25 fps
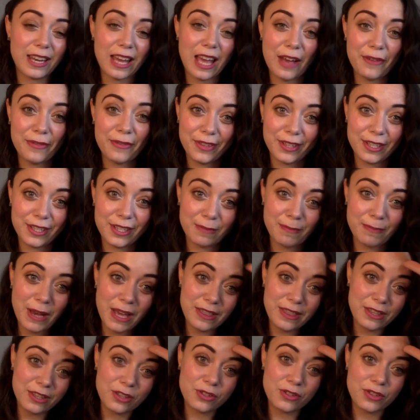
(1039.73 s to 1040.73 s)
half of this
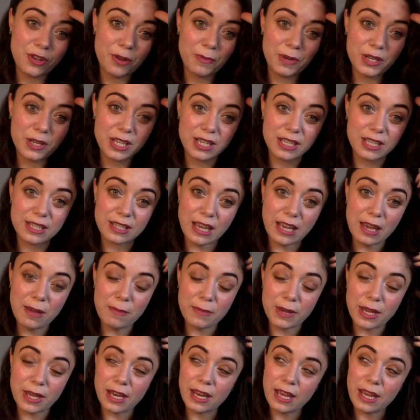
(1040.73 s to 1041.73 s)
month and so much
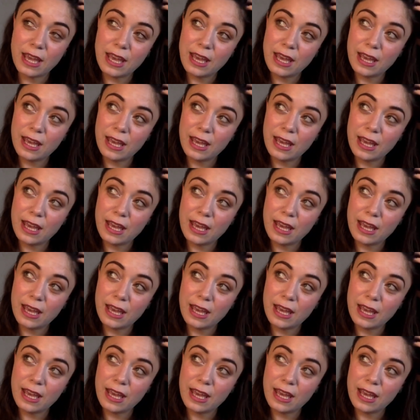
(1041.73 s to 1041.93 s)
excitement